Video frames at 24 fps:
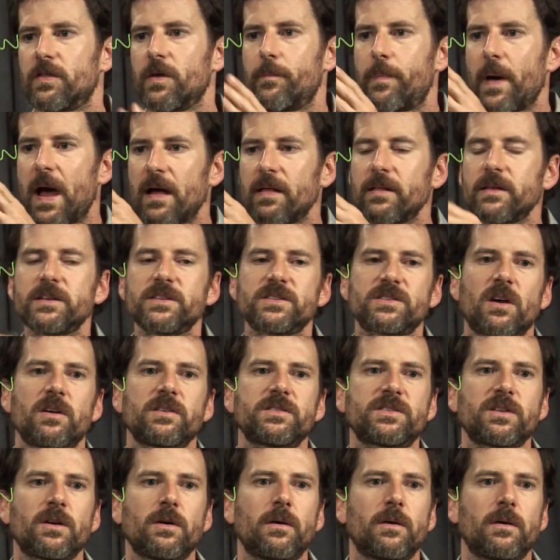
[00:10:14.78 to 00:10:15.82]
The ballot is
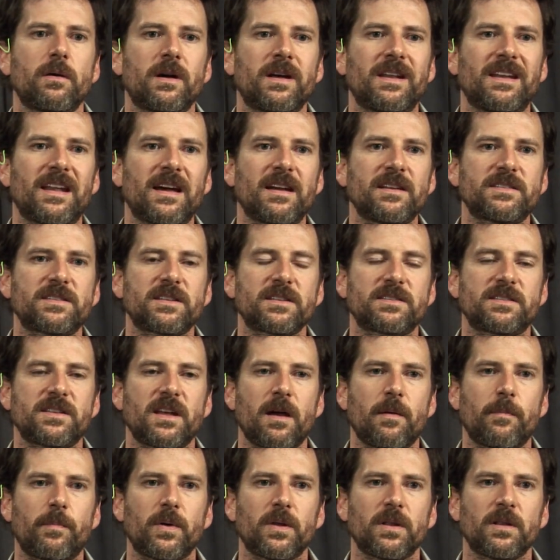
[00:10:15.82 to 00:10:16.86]
also a nice
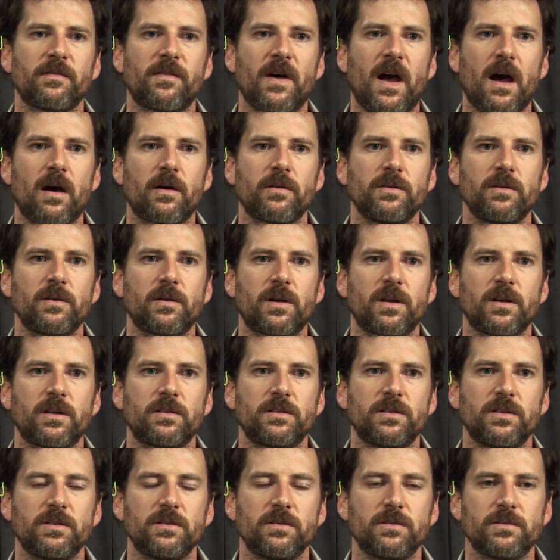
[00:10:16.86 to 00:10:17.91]
example of how you
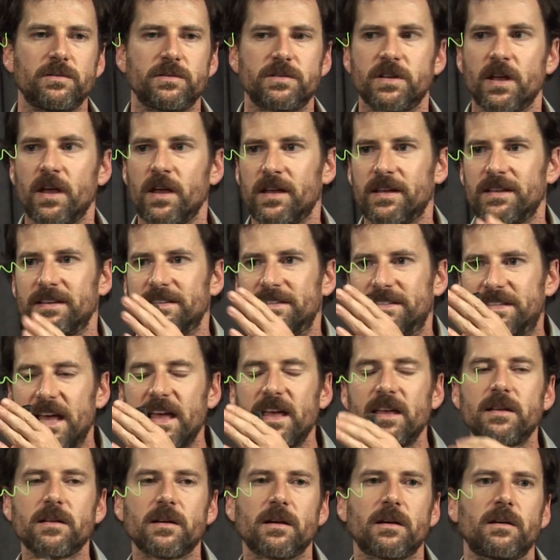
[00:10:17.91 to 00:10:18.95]
can use
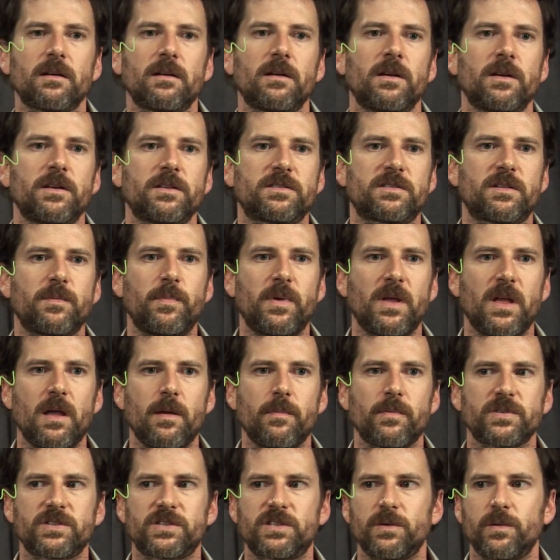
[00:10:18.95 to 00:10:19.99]
data to be
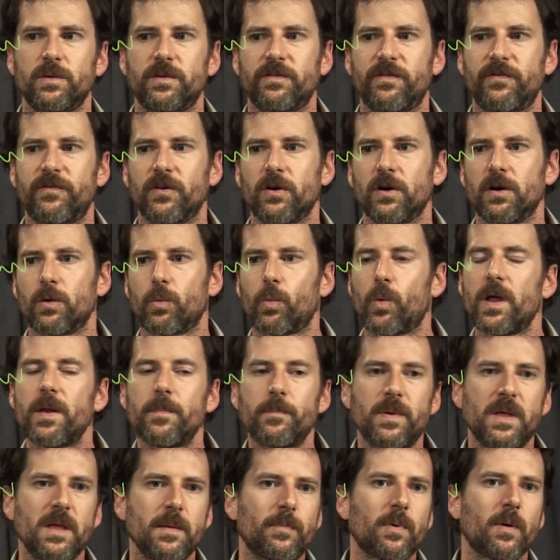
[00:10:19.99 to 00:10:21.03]
able to infer when
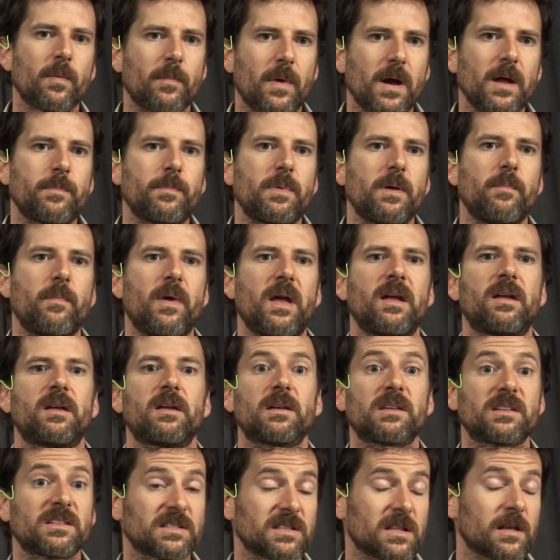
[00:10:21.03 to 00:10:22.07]
people might be
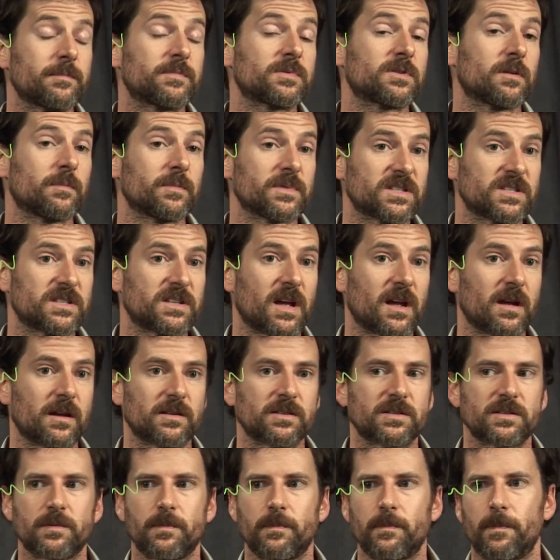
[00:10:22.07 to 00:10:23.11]
making slips or
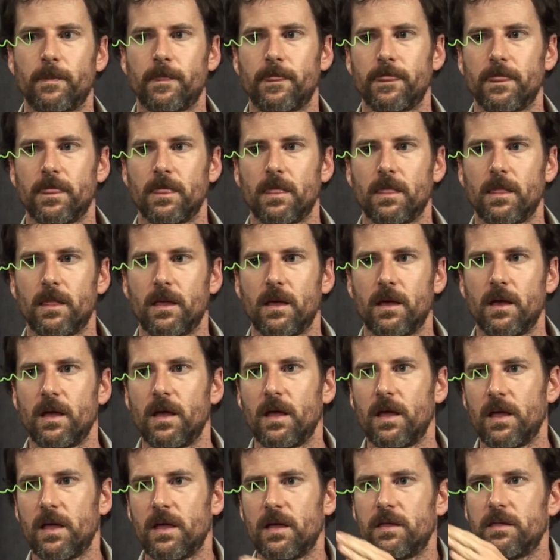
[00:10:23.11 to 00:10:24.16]
mistakes.
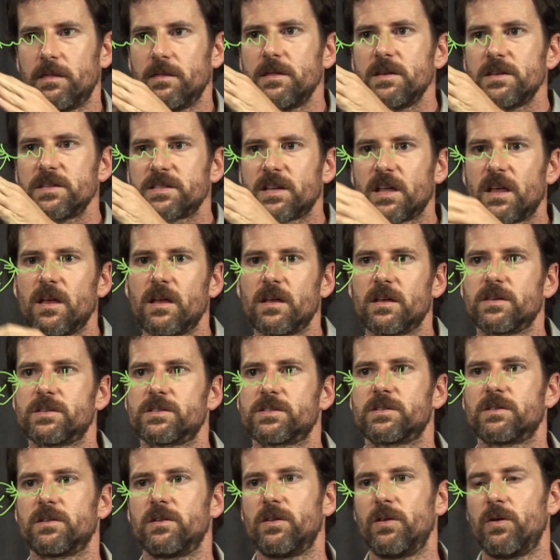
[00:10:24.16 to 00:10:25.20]
In this
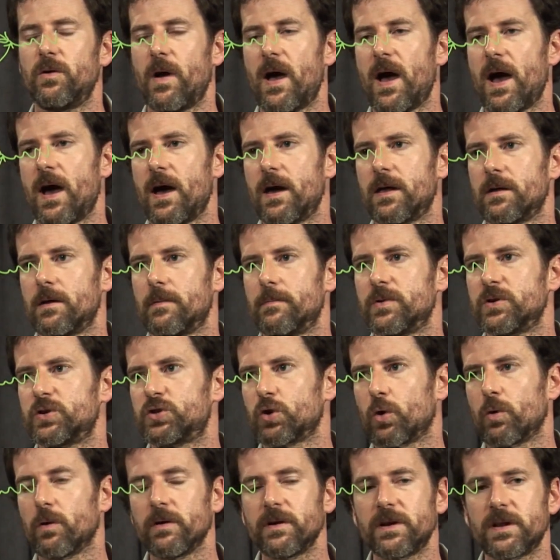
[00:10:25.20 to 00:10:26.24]
case, you had a
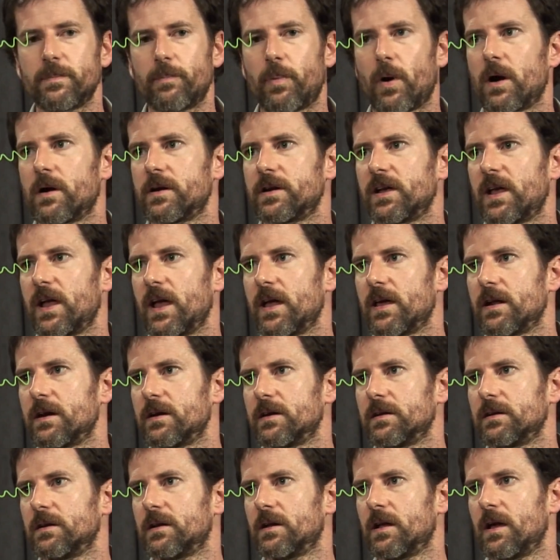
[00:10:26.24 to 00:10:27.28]
majority party
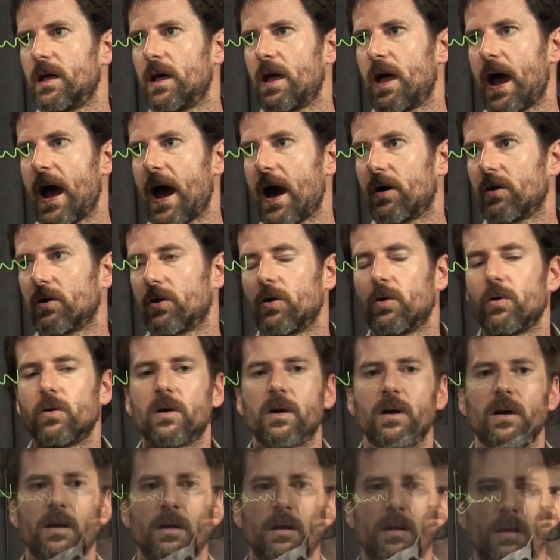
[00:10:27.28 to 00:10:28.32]
candidate, Al
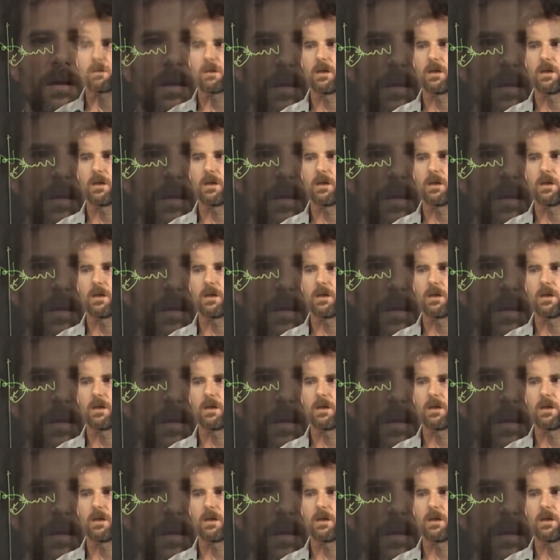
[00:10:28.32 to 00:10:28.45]
Gore,